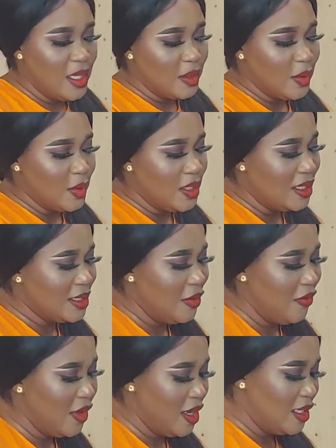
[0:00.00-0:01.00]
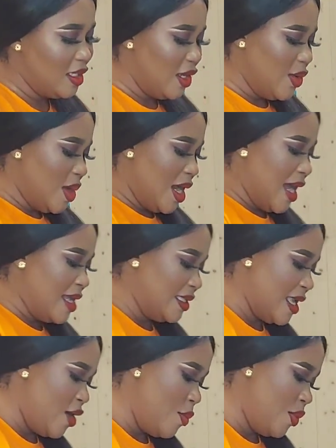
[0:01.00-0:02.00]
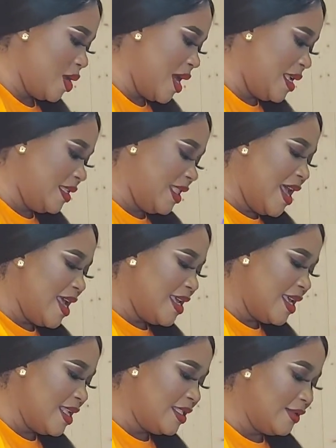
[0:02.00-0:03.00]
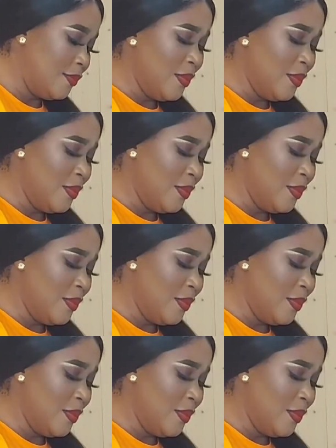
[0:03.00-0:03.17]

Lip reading: So this is the finished look, guys. I hope you guys like it.